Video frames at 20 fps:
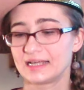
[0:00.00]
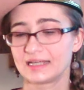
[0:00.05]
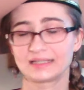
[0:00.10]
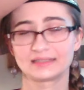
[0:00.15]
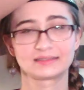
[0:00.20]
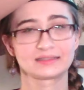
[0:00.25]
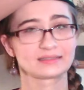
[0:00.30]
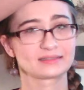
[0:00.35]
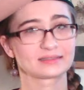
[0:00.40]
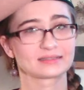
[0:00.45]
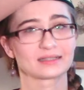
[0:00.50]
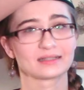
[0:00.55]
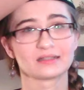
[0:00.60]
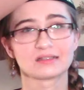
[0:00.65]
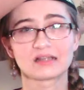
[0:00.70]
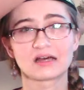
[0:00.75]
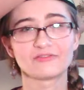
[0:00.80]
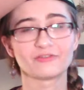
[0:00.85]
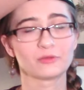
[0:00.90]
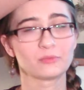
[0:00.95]
is its
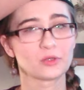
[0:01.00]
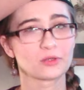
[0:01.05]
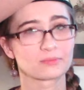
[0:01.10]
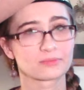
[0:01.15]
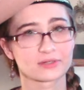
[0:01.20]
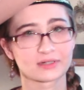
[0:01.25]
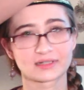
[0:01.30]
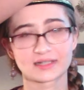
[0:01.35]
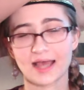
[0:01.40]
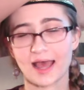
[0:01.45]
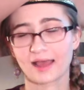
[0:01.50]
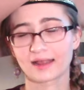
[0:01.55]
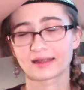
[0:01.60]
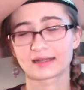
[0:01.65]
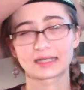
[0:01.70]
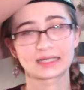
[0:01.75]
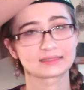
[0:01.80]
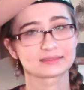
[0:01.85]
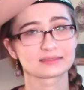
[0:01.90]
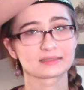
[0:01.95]
lovable
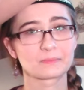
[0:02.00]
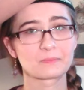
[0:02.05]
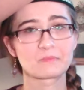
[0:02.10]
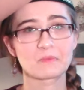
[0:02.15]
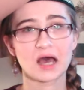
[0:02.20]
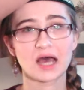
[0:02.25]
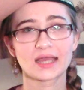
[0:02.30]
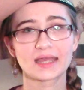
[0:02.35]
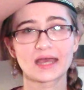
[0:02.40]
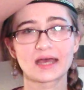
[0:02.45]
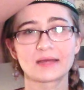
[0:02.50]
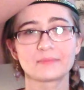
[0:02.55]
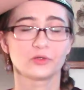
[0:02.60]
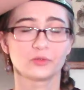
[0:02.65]
protagonist, Maia,